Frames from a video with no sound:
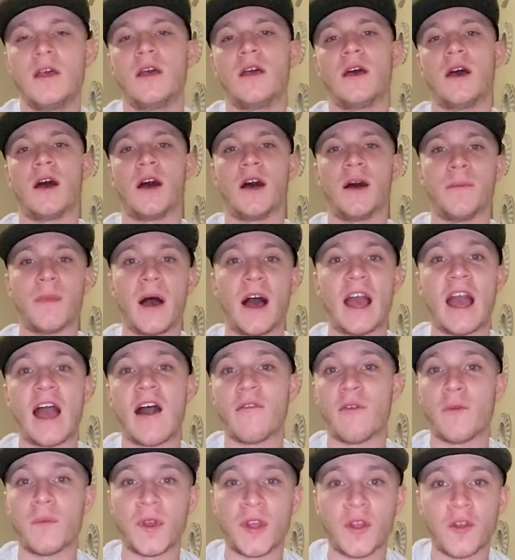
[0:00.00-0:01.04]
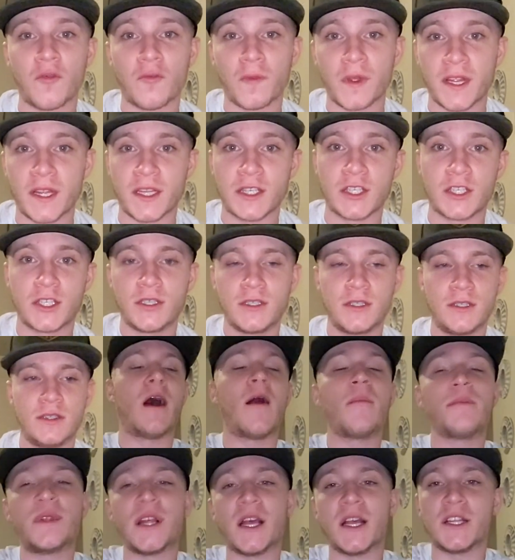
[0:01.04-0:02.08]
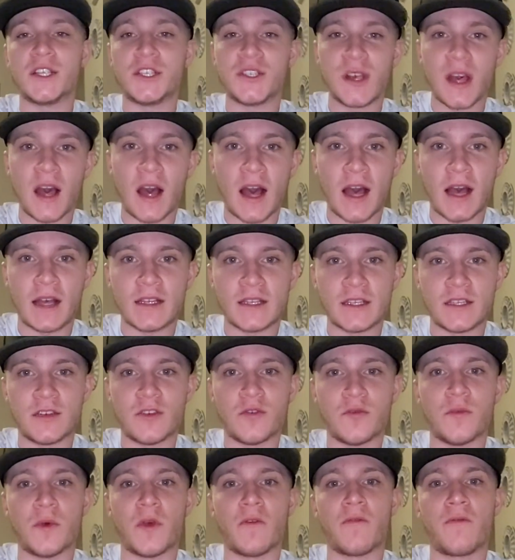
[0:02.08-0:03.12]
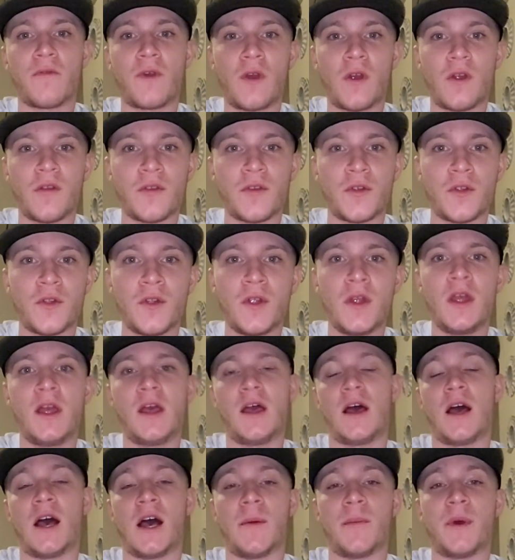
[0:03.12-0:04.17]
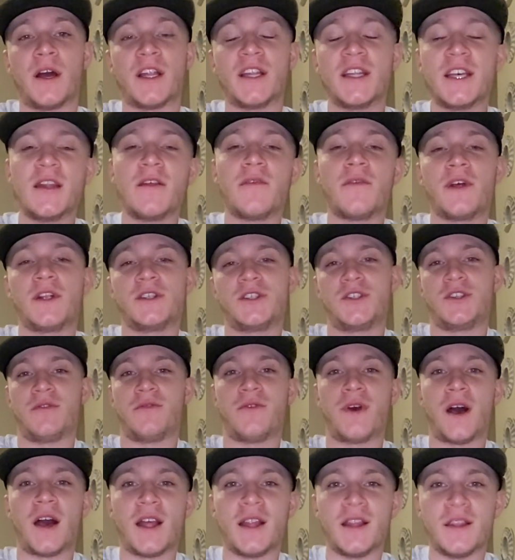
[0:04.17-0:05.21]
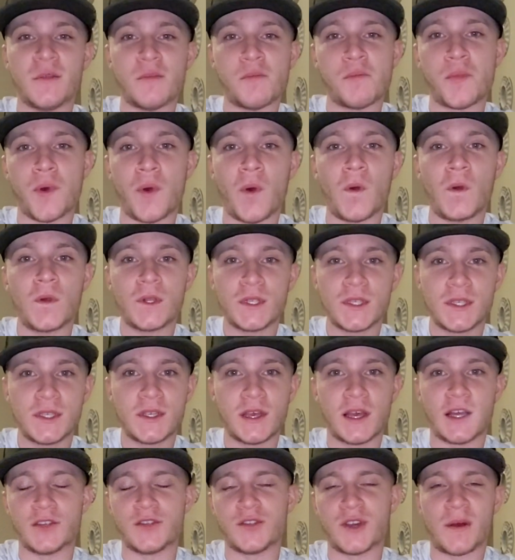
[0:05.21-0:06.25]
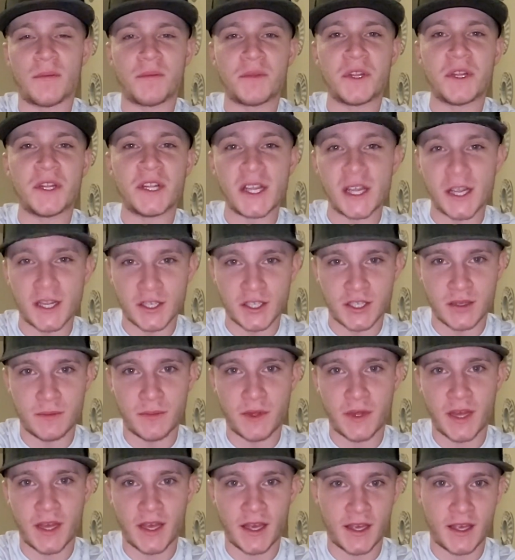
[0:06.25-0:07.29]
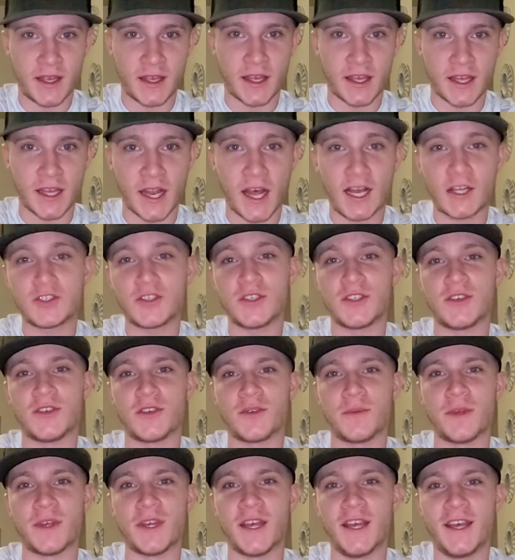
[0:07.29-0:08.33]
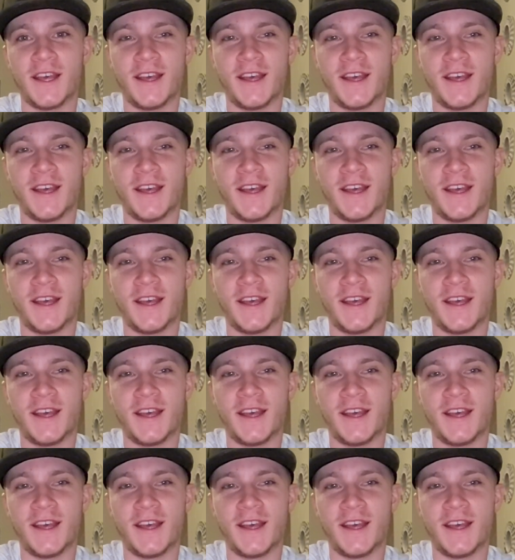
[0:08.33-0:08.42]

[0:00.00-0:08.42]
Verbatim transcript: um, I have a bigger reach. To update you guys a little bit farther, um, I did eventually find the bolt I dropped in the engine bay. It actually took me